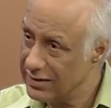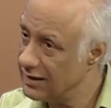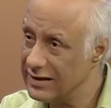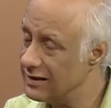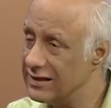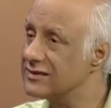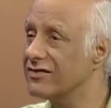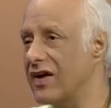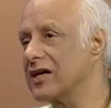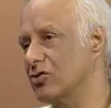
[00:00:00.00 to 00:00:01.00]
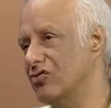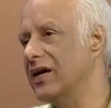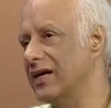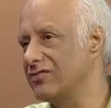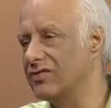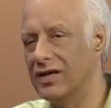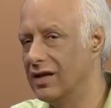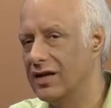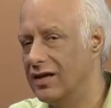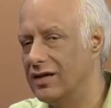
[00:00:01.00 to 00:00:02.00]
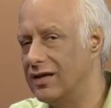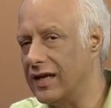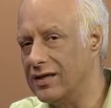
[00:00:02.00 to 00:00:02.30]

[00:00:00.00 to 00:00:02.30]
That's a fact of life. Mm-hmm.